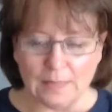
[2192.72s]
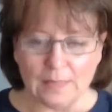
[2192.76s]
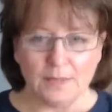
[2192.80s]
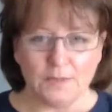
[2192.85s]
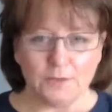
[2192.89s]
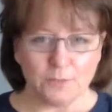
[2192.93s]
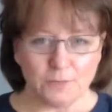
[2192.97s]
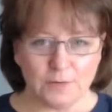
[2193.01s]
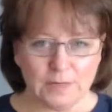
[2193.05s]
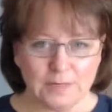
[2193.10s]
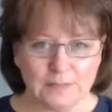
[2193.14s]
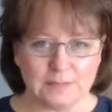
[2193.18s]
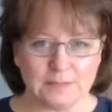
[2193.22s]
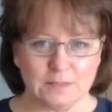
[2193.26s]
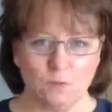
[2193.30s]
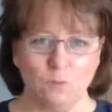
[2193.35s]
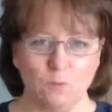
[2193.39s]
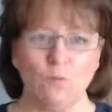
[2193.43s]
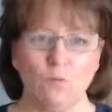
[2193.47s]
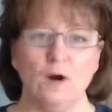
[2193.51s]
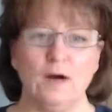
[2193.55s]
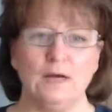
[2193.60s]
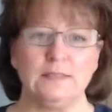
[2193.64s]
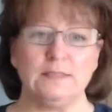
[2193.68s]
the reason
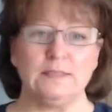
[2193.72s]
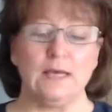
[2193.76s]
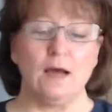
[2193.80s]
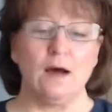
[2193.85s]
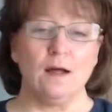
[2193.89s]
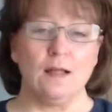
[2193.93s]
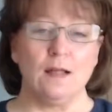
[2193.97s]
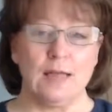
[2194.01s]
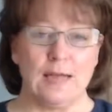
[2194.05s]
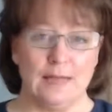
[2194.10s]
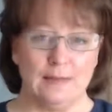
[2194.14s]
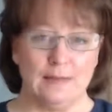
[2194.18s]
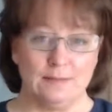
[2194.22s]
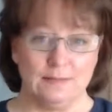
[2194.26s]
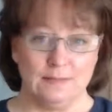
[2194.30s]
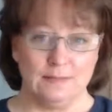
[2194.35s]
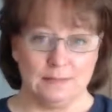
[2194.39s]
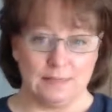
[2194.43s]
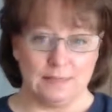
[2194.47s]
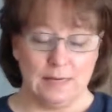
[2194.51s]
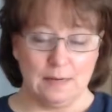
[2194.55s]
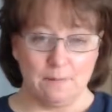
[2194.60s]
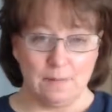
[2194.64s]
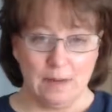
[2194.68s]
was they all had the
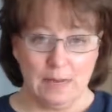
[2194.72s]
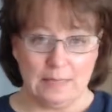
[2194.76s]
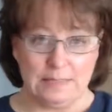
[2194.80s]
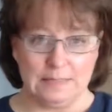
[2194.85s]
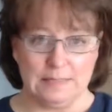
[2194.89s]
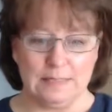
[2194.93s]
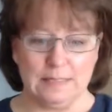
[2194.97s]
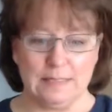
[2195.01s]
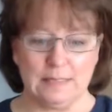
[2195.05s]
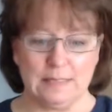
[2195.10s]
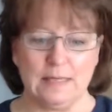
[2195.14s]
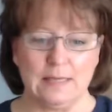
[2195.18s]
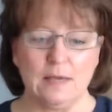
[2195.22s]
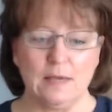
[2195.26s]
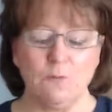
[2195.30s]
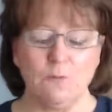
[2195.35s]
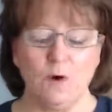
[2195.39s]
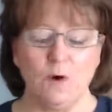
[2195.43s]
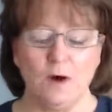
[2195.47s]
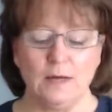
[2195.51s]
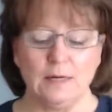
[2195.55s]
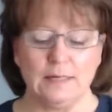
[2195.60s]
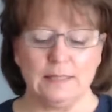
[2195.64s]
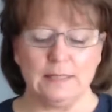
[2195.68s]
same idea. They
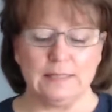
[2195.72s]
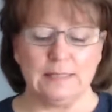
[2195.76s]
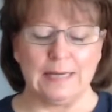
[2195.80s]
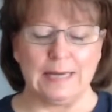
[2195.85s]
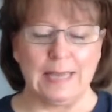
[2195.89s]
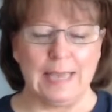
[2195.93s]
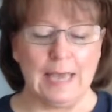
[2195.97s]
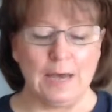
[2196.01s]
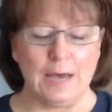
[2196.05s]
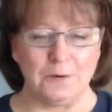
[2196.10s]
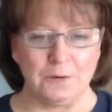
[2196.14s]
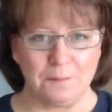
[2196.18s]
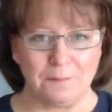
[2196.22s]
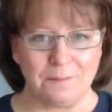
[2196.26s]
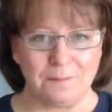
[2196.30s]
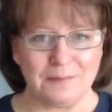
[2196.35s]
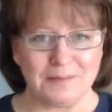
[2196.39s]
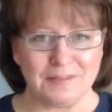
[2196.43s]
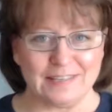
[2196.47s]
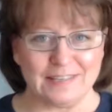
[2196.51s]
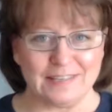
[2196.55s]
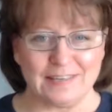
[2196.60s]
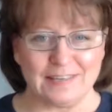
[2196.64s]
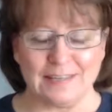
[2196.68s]
wanted
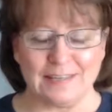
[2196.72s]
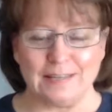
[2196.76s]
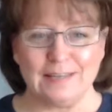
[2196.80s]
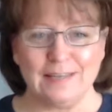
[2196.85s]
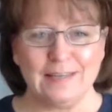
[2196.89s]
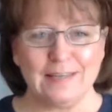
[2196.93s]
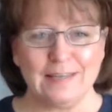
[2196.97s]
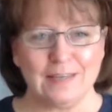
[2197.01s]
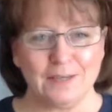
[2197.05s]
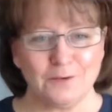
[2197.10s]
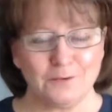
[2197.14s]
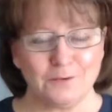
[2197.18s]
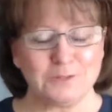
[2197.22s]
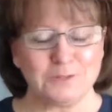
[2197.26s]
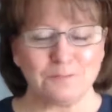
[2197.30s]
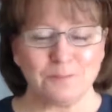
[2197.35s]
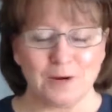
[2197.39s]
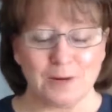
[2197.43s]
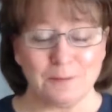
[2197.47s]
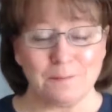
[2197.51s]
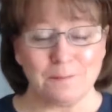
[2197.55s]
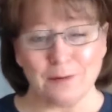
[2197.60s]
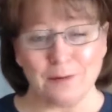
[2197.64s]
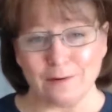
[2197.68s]
accountability. It was
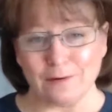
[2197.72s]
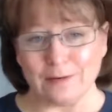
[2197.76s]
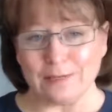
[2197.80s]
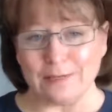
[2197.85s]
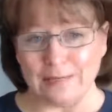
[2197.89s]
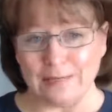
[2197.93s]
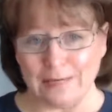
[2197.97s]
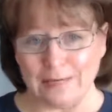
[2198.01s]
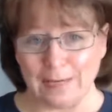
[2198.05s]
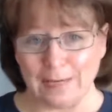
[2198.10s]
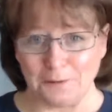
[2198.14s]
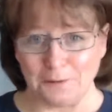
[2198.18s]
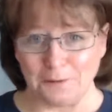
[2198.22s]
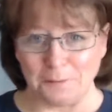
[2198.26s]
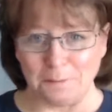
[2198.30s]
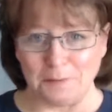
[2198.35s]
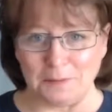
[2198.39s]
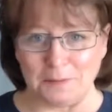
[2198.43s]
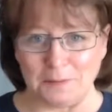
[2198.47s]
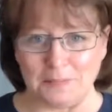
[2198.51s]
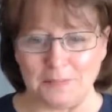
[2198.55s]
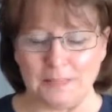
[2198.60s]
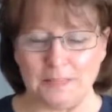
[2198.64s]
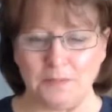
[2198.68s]
primarily an
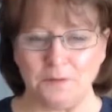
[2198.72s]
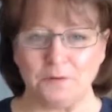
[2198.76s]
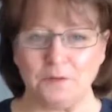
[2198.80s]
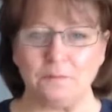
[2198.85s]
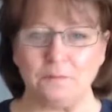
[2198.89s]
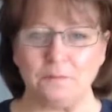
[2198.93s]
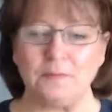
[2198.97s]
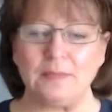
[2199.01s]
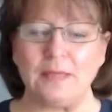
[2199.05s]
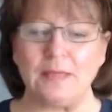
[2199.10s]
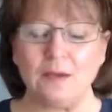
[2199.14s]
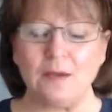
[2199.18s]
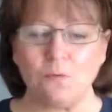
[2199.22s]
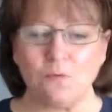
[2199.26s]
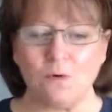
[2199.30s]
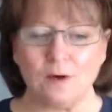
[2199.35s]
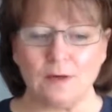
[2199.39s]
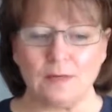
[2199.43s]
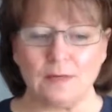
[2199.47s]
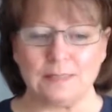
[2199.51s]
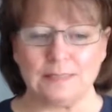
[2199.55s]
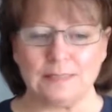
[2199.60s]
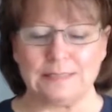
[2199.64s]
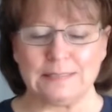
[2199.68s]
accountability group. They
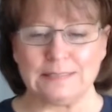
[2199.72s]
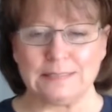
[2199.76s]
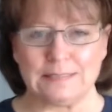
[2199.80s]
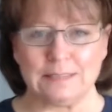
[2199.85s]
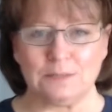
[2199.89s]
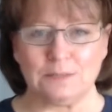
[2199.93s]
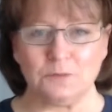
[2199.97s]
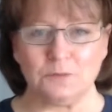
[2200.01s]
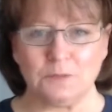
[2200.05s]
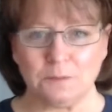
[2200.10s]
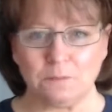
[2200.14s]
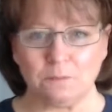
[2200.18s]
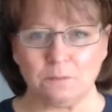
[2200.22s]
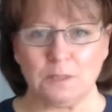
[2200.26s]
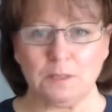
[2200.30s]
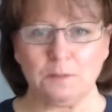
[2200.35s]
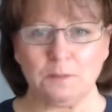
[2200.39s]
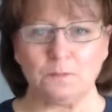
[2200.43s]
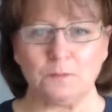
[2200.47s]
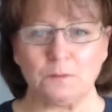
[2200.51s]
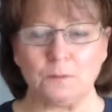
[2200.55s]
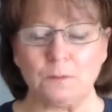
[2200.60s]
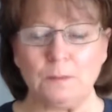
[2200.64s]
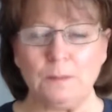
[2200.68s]
wanted to sit with
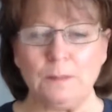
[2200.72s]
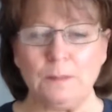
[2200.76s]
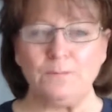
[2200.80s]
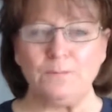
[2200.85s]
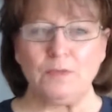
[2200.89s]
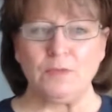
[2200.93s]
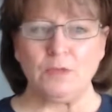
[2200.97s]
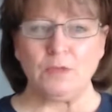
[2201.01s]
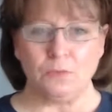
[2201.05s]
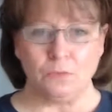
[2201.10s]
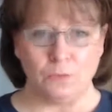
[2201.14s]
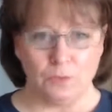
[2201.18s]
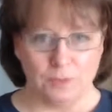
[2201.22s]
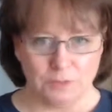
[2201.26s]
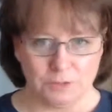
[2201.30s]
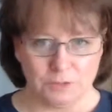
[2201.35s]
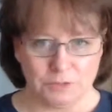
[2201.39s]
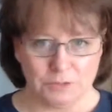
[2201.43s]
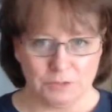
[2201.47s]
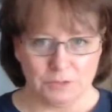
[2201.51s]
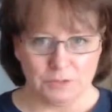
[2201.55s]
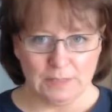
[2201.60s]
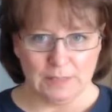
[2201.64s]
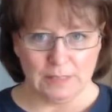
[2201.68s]
people who
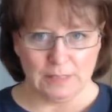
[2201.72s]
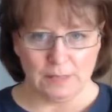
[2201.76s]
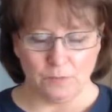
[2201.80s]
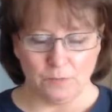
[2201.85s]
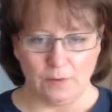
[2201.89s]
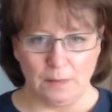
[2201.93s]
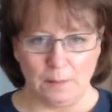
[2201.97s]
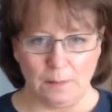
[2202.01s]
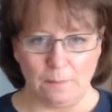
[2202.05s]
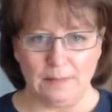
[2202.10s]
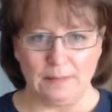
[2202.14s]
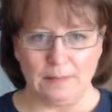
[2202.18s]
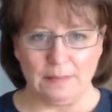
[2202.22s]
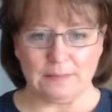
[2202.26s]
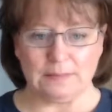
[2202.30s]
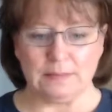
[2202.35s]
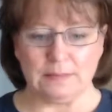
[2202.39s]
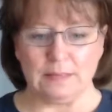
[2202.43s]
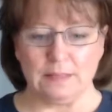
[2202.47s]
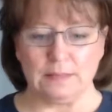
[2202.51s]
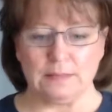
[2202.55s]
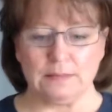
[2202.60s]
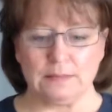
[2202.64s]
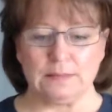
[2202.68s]
understood how to run a
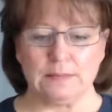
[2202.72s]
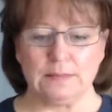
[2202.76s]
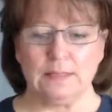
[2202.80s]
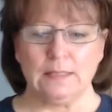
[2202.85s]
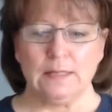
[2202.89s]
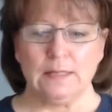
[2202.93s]
business.